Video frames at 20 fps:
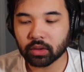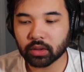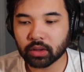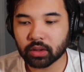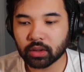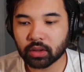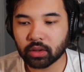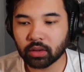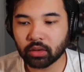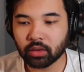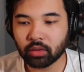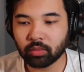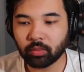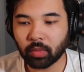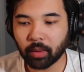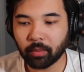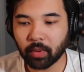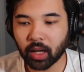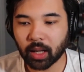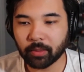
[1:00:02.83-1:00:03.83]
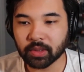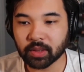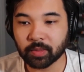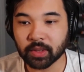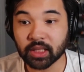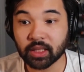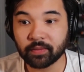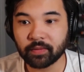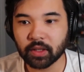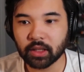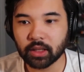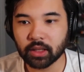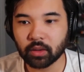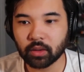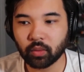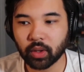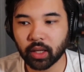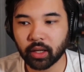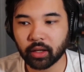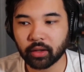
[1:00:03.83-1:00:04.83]
to my mom specifically
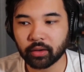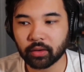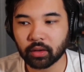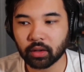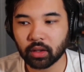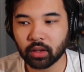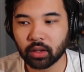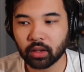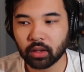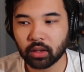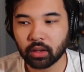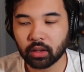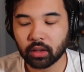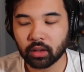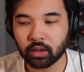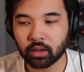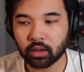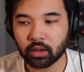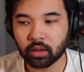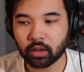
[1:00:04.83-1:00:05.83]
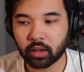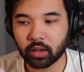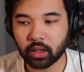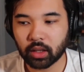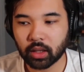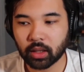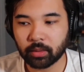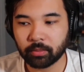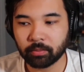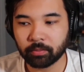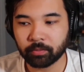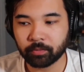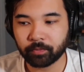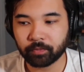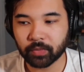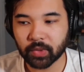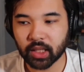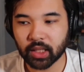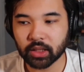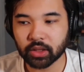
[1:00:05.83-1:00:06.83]
with in
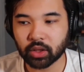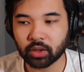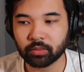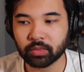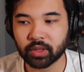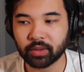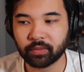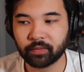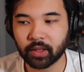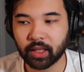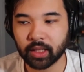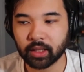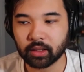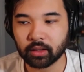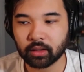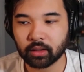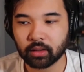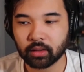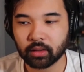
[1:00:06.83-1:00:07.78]
terms of like